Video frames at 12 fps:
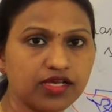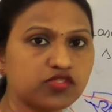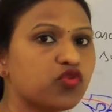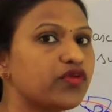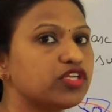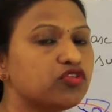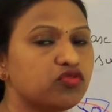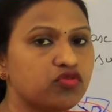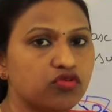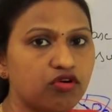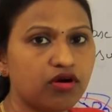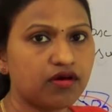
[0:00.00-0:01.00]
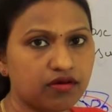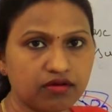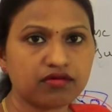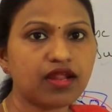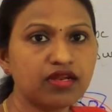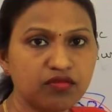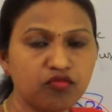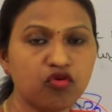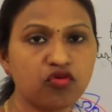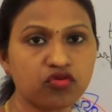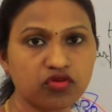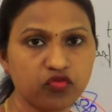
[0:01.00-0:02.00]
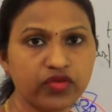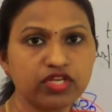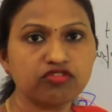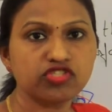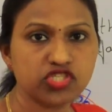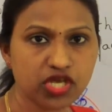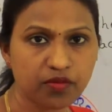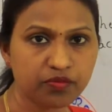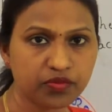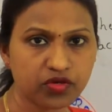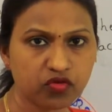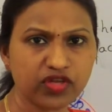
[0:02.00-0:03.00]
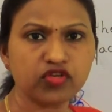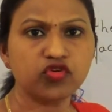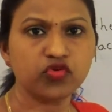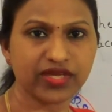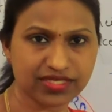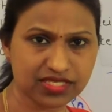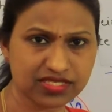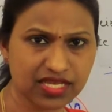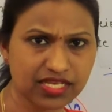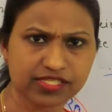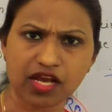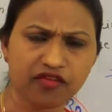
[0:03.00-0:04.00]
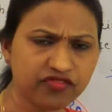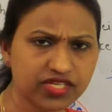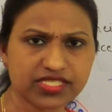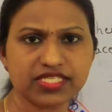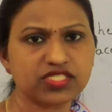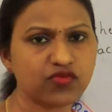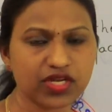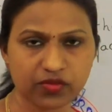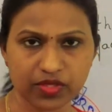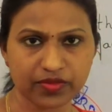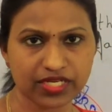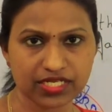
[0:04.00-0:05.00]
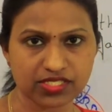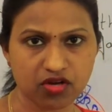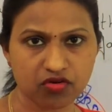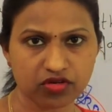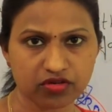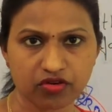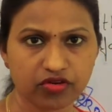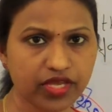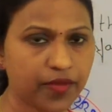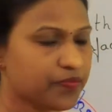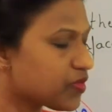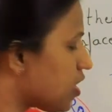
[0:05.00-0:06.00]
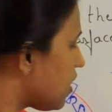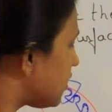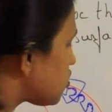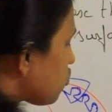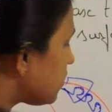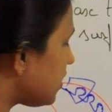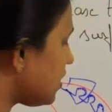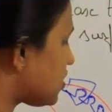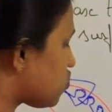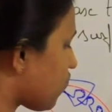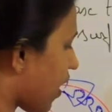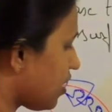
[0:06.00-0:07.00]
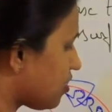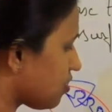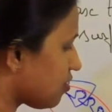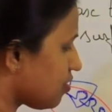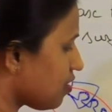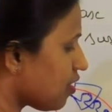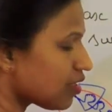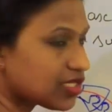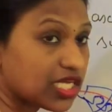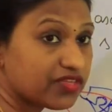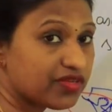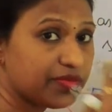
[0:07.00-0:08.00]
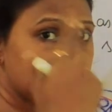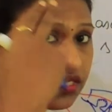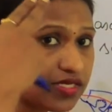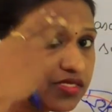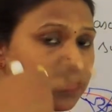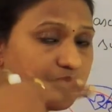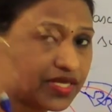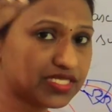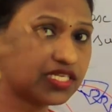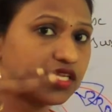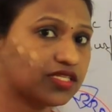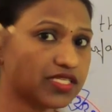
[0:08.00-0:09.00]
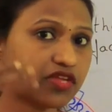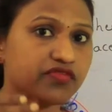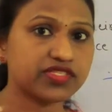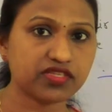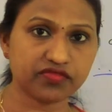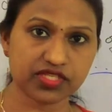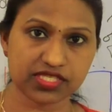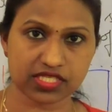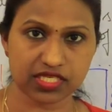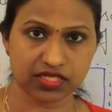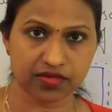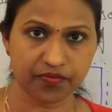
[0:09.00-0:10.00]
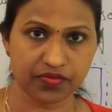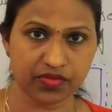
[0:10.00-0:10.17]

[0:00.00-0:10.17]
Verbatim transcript: So when you uh, run more, when you jump, when you do exercise, obviously sweat will be released out. Okay. So these sweat that will be present on the surface of the skin.